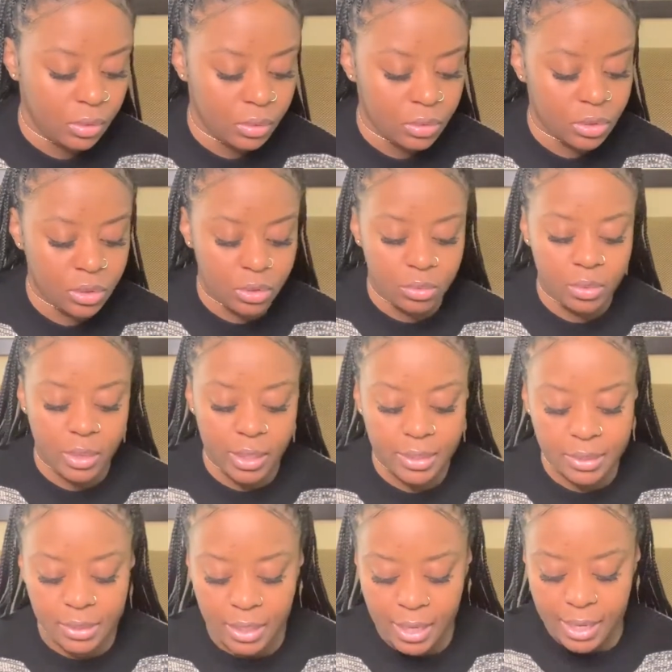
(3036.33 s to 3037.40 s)
So you
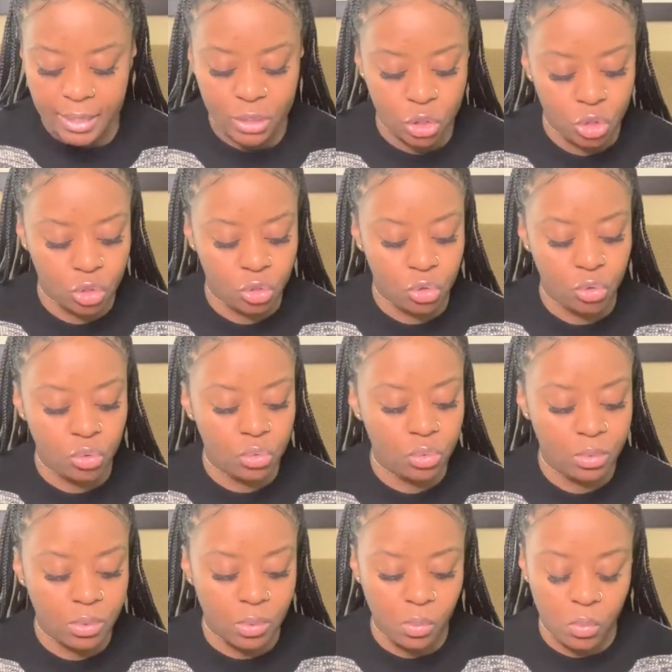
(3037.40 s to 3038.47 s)
guys got
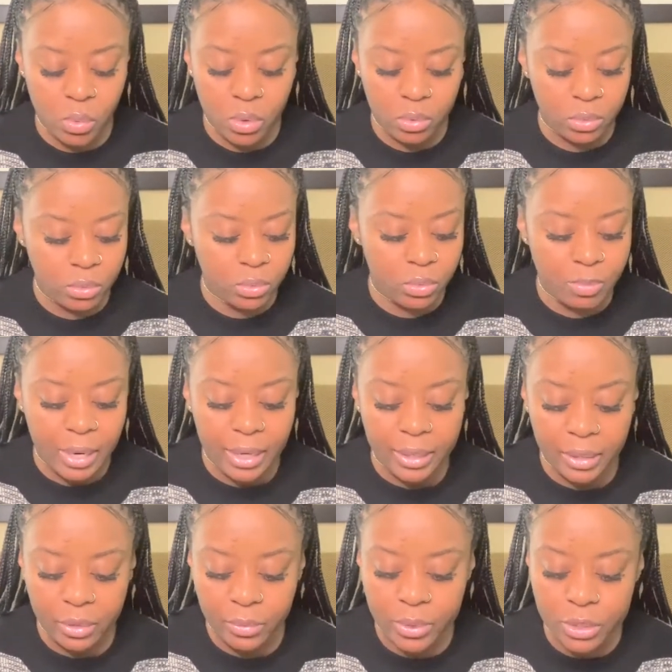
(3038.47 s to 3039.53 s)
two. Woo, my
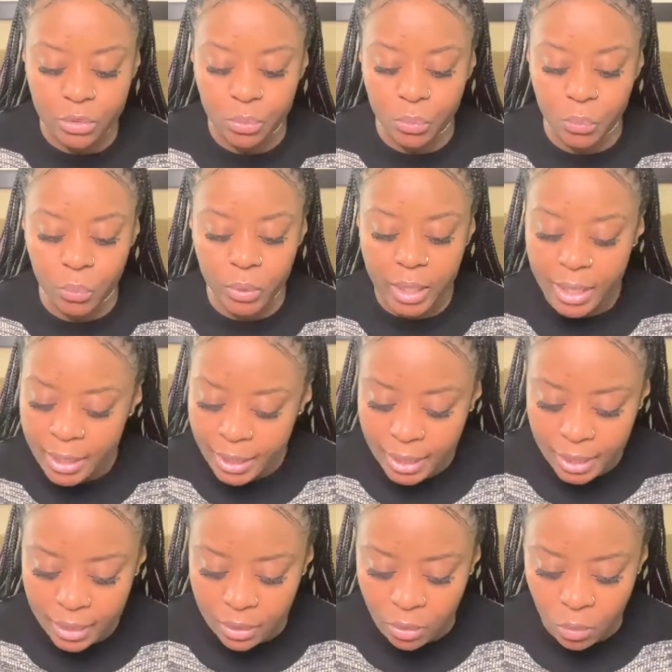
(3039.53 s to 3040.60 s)
ear is
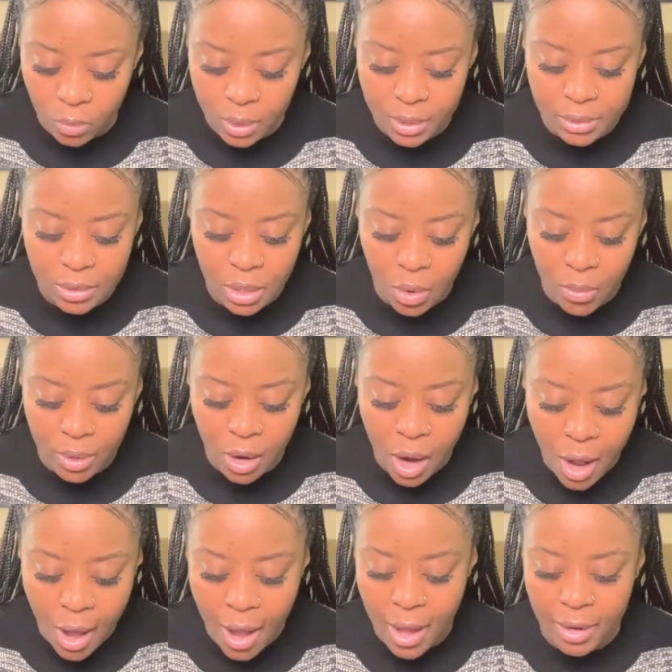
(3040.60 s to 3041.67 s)
ringing. What is going
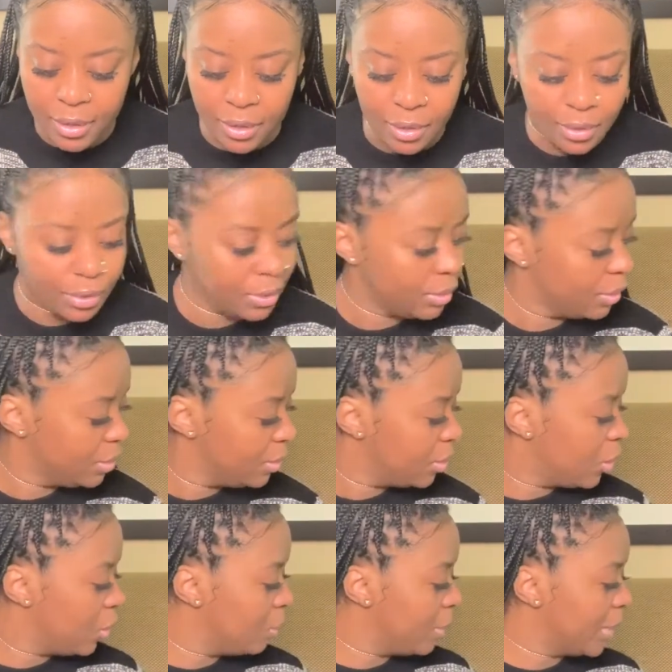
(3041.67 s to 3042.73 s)
on?
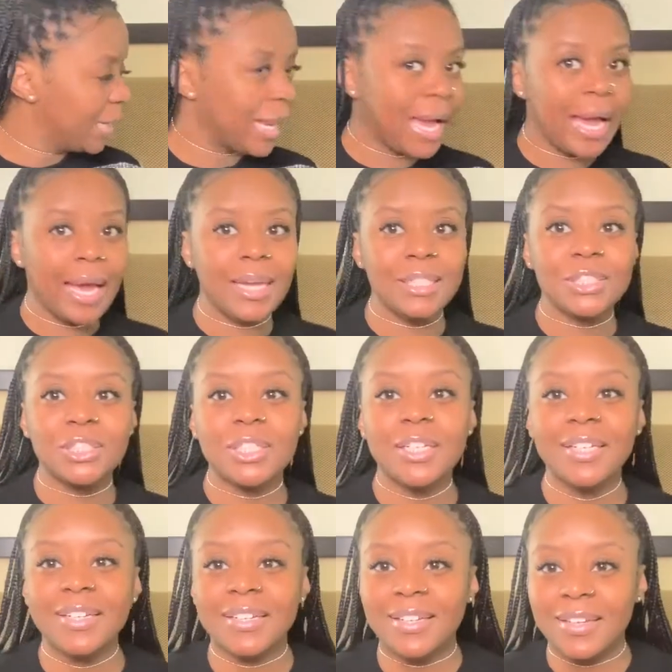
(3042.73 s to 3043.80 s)
Oh my gosh.
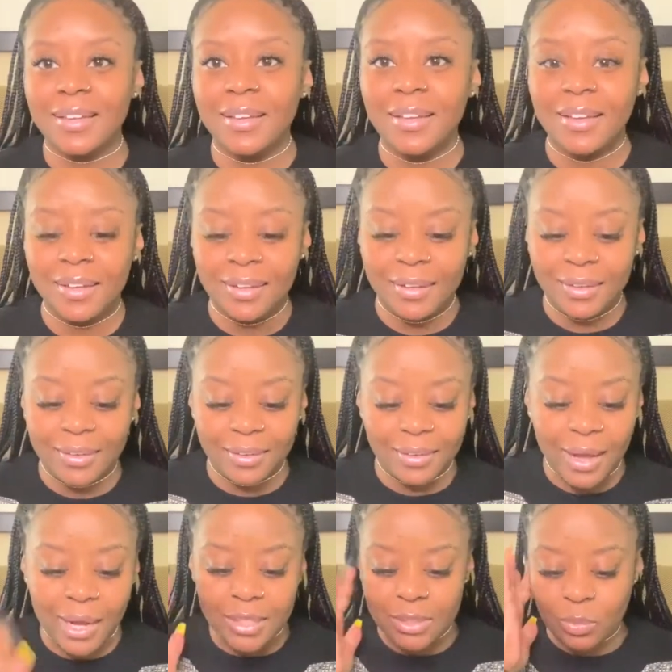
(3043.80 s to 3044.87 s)

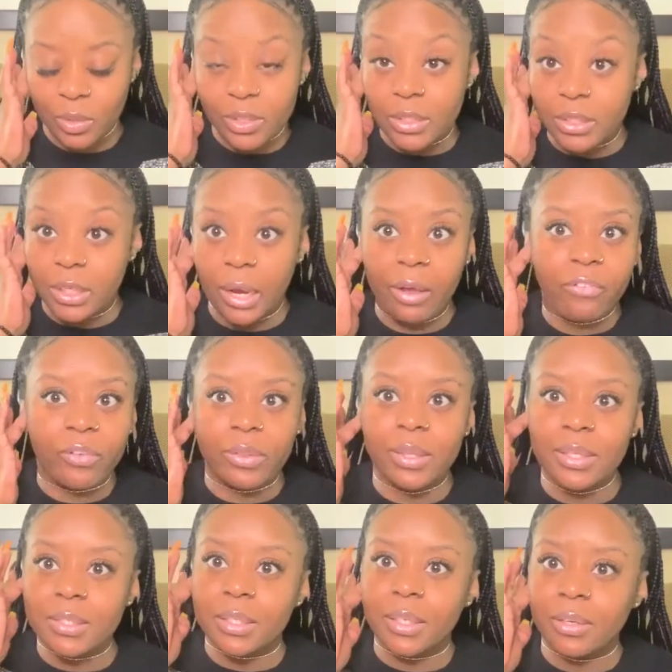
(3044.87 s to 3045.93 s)
I just went deaf in
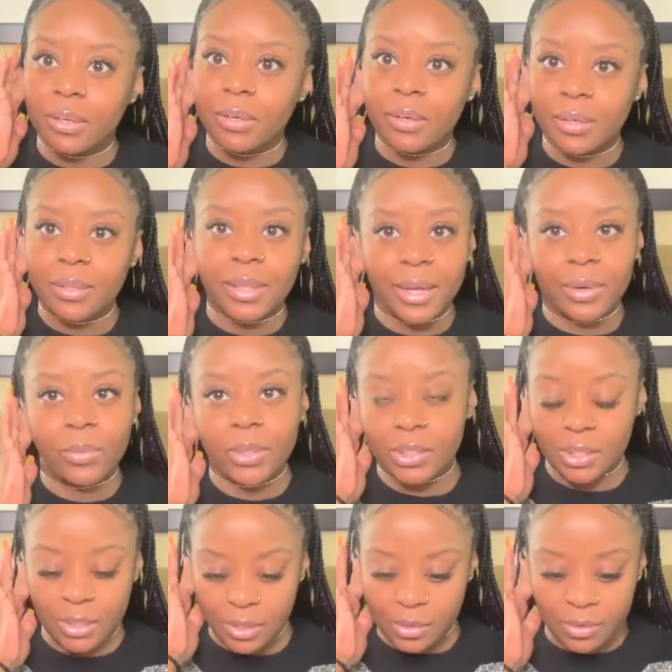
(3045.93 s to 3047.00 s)
this ear. Like, what
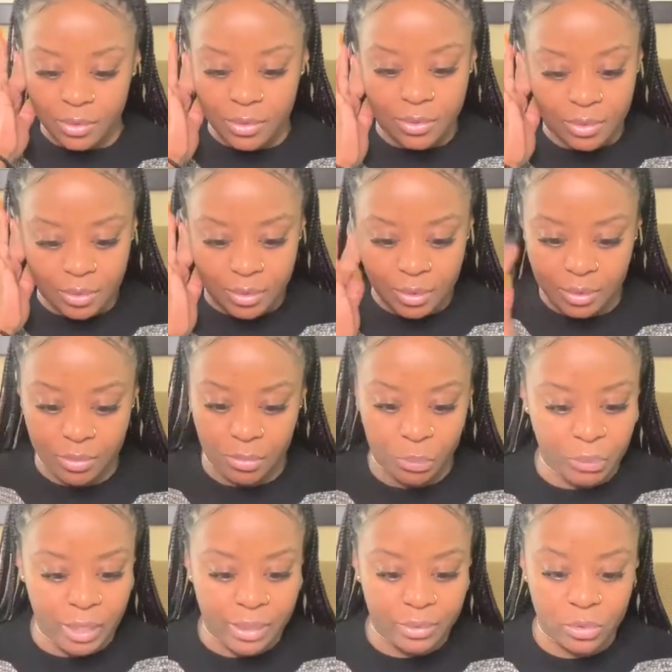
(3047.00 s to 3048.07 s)
the hell?
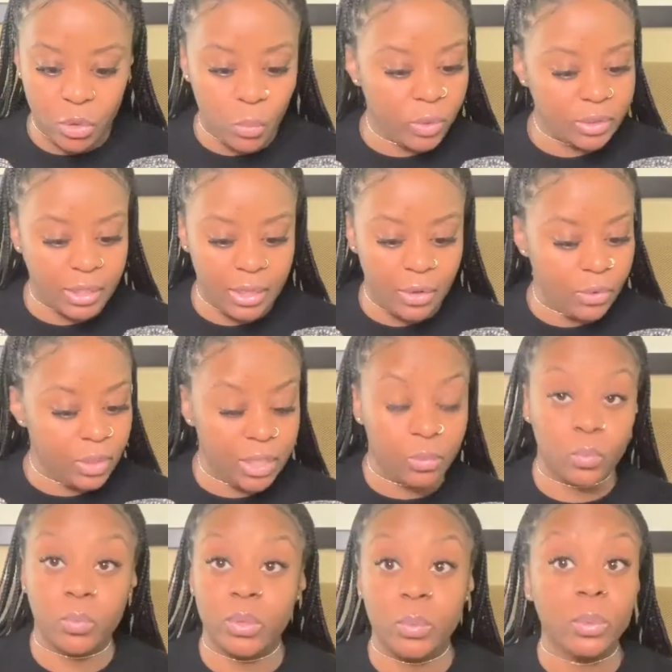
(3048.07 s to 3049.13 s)
Well, I don't know what the hell
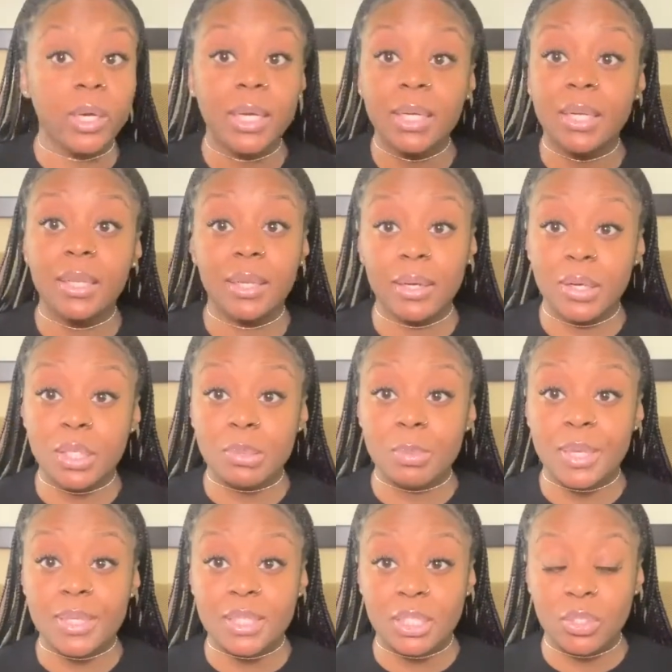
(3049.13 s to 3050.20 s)
ringing in the ears
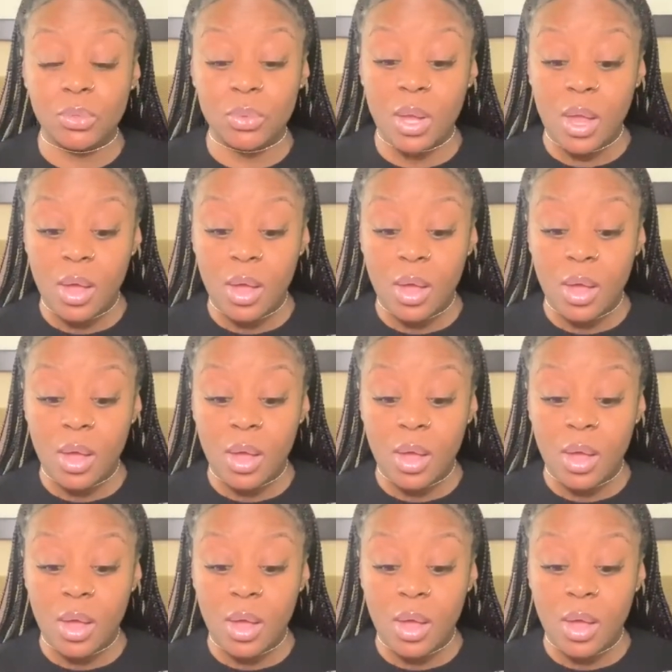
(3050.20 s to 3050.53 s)
mean to you.